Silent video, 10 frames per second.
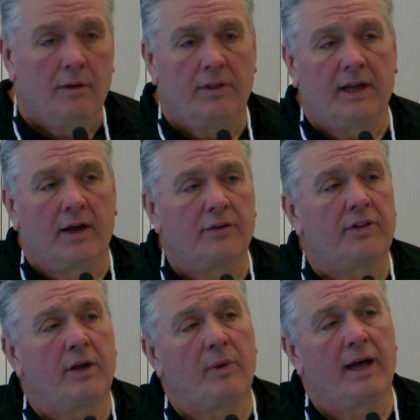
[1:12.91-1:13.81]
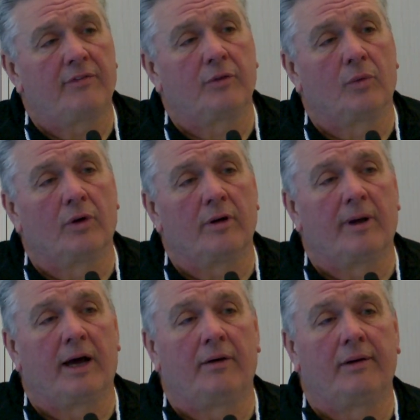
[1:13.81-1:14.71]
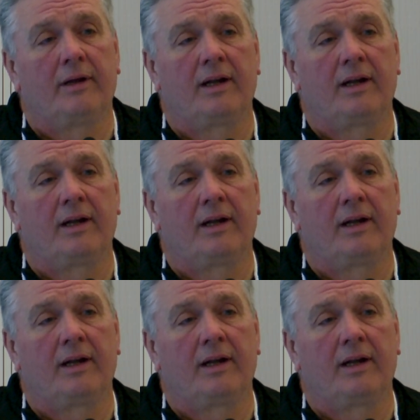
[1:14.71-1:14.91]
The other thing we have to worry about